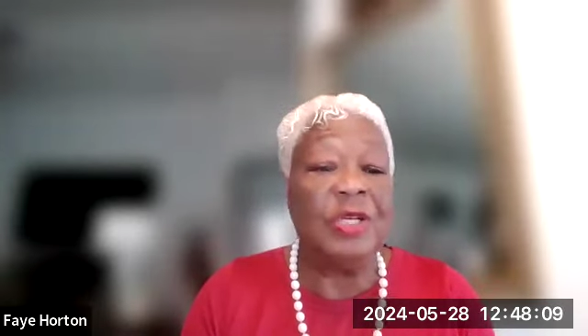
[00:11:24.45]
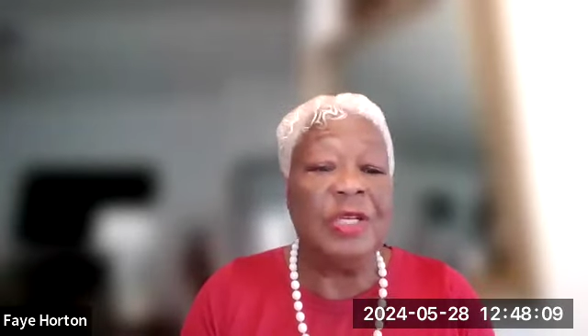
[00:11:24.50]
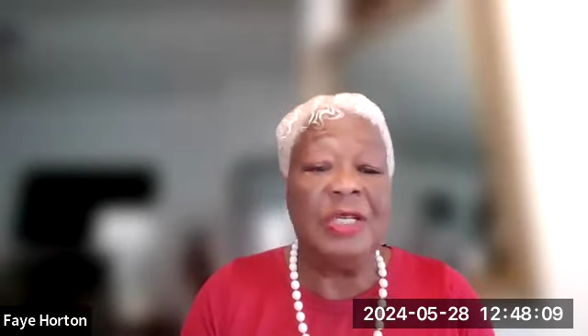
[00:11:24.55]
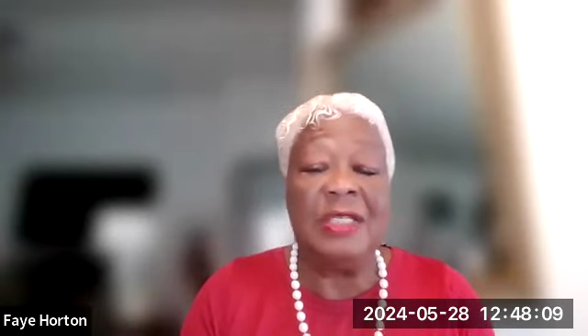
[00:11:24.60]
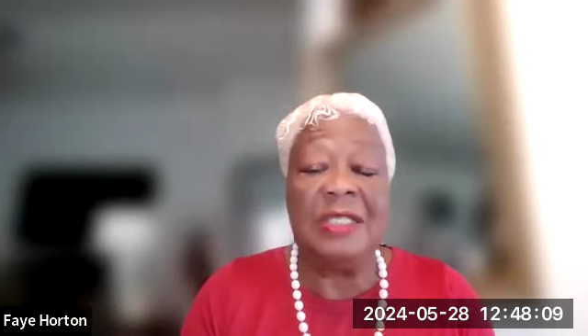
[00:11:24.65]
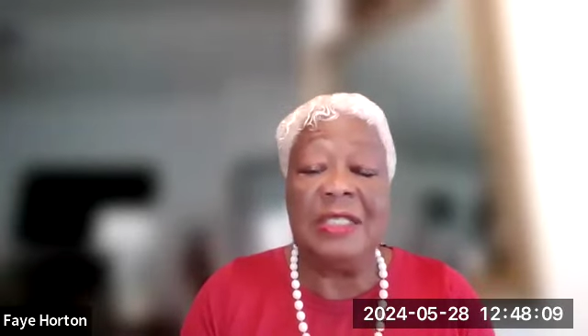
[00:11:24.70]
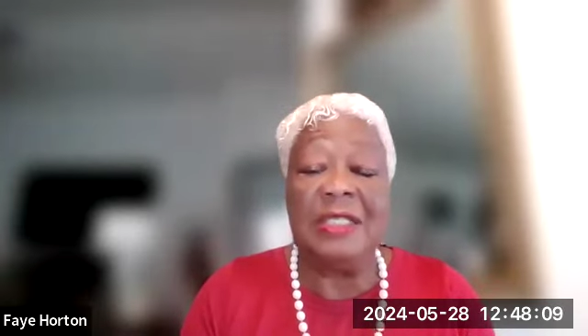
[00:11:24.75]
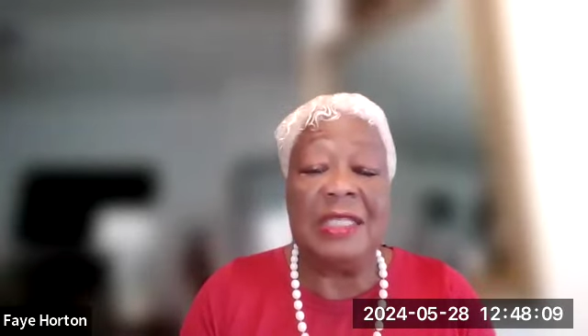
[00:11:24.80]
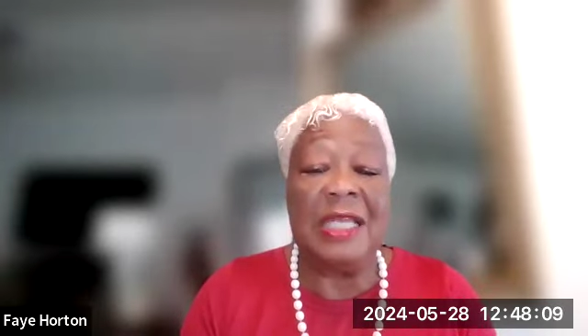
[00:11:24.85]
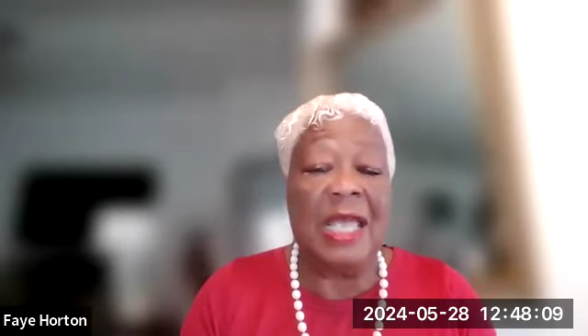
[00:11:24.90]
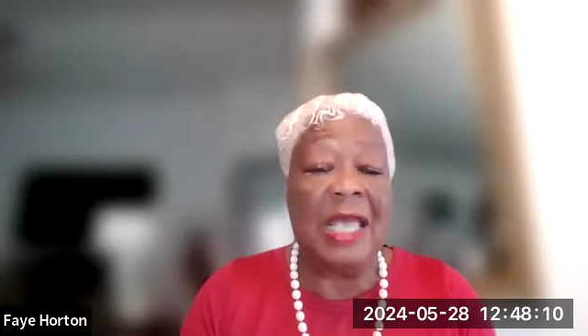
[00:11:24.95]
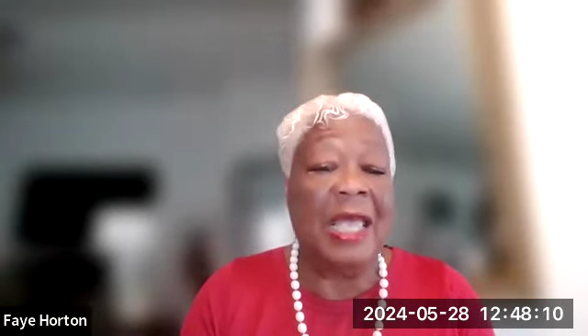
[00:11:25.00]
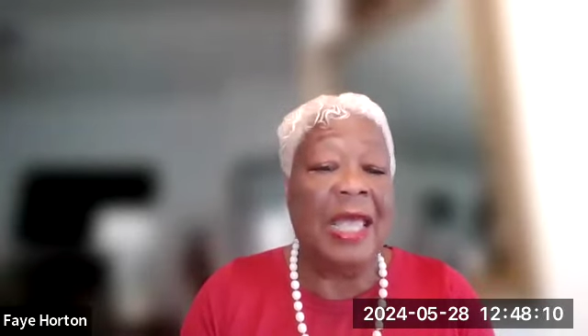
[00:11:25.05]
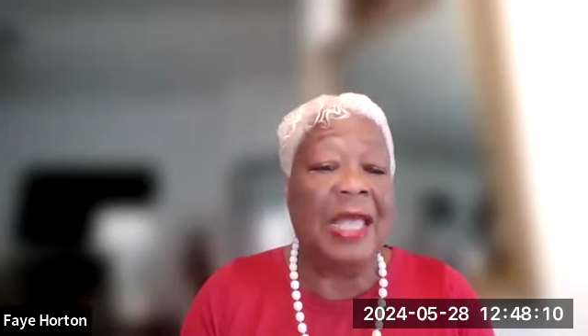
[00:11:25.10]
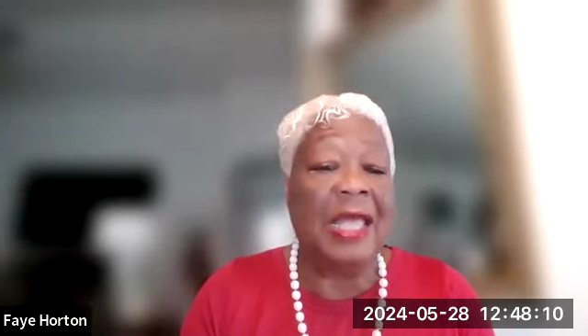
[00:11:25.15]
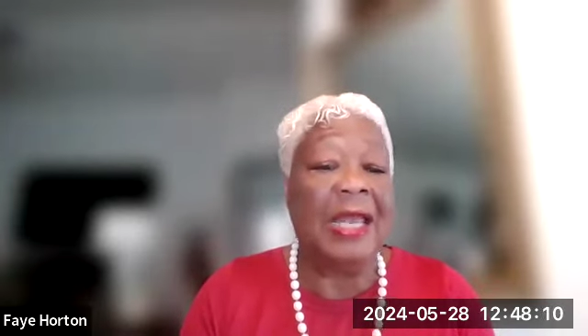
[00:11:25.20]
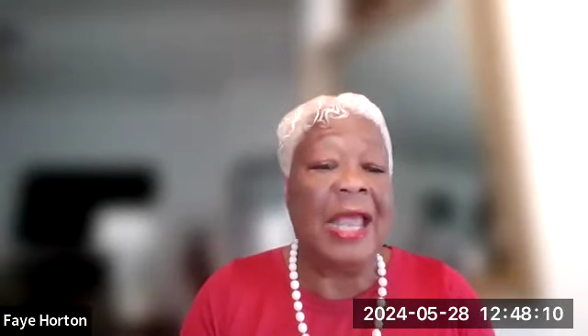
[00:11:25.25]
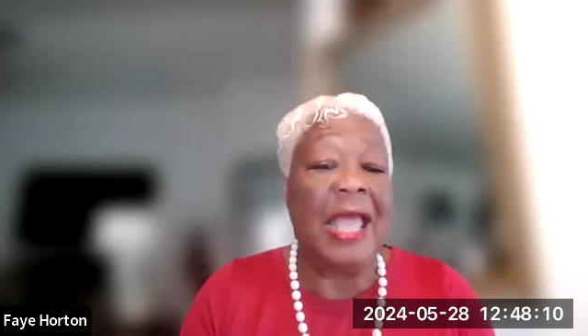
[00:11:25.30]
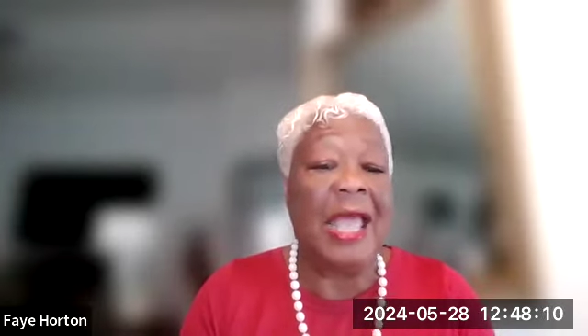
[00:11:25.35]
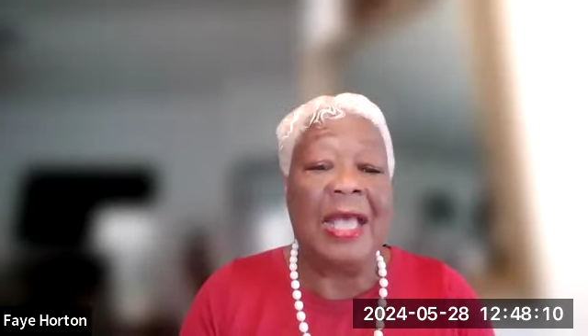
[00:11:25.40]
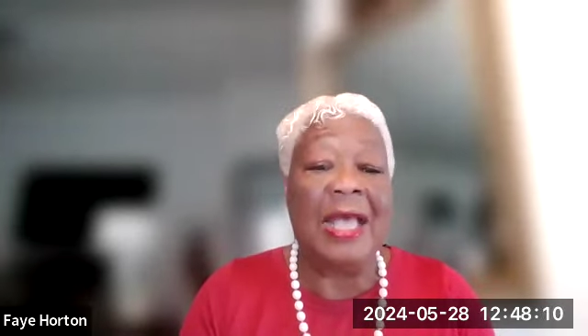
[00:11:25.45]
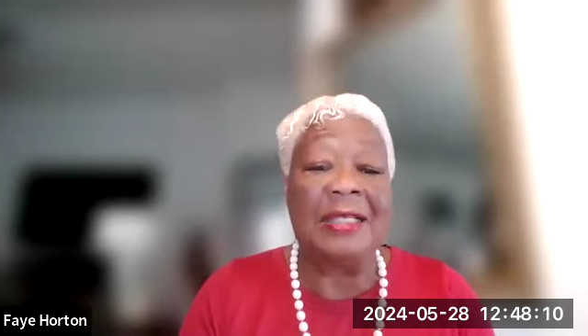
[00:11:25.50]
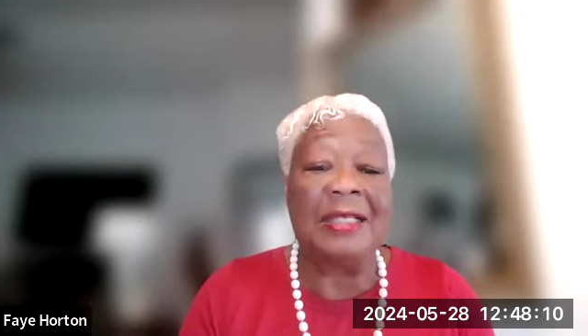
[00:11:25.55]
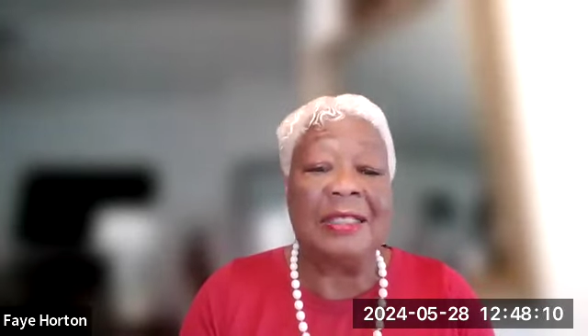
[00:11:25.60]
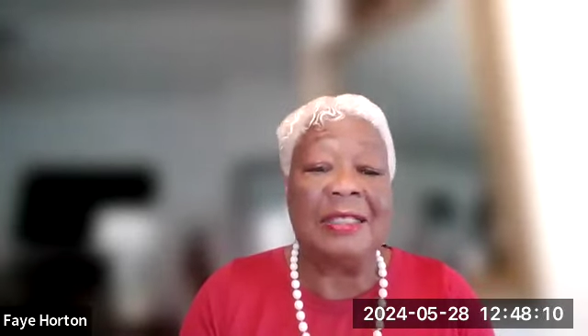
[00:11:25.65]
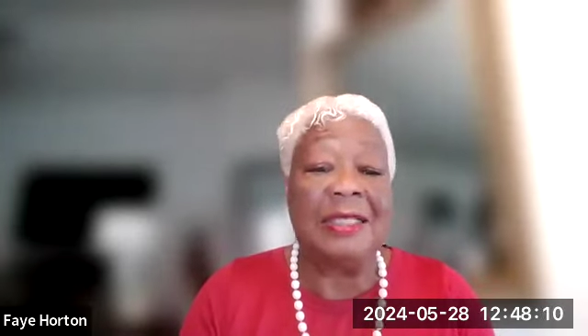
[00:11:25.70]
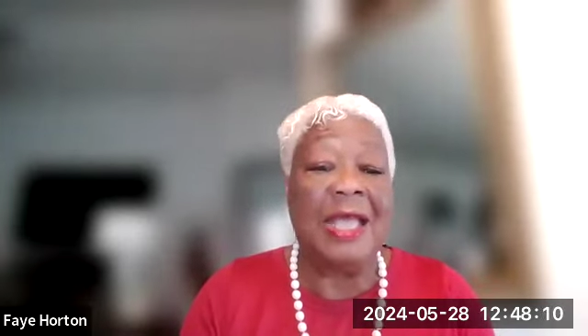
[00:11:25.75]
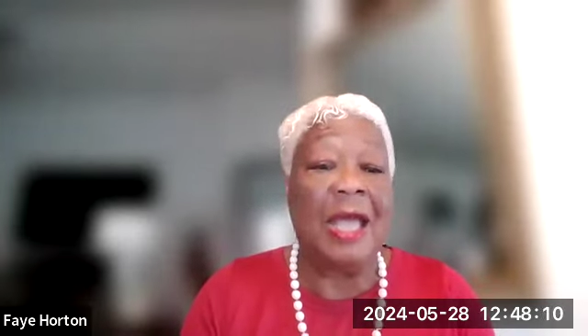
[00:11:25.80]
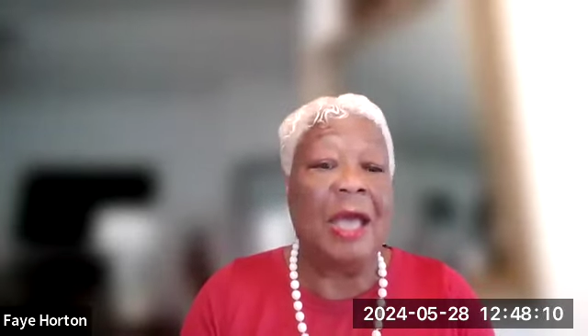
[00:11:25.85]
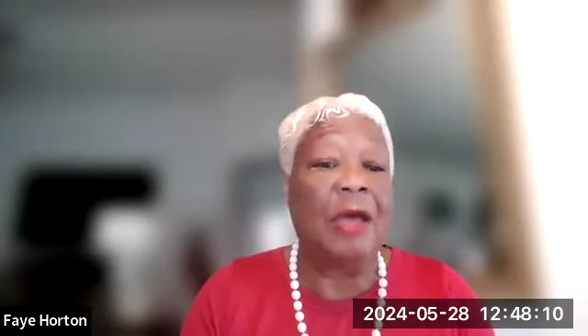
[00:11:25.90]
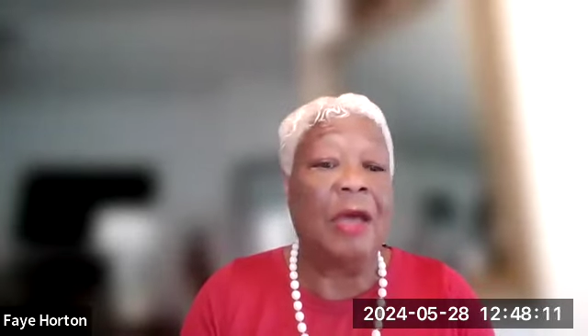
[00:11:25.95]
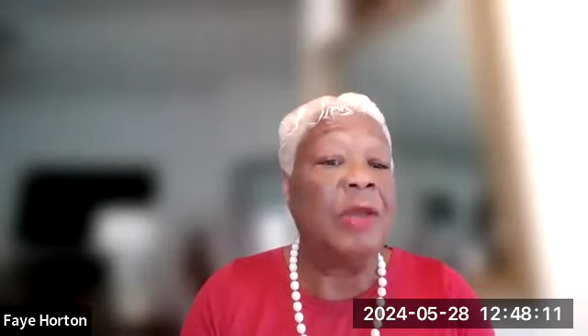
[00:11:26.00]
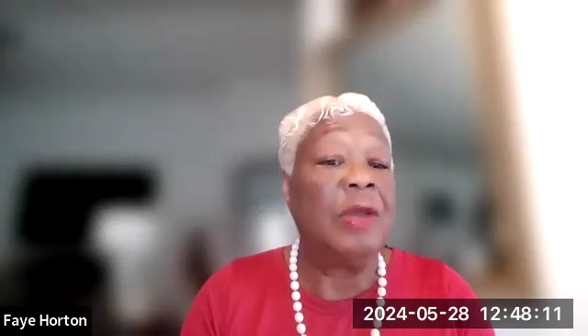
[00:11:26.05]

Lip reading: understand, ask now.